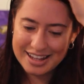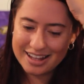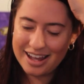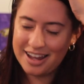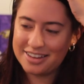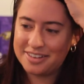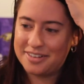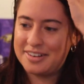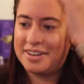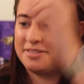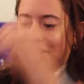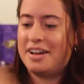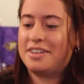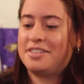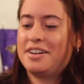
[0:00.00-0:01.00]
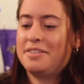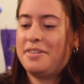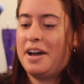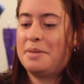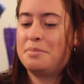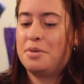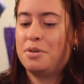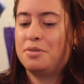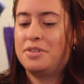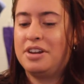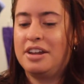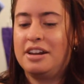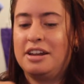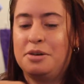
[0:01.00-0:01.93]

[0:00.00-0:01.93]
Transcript: if I moved it,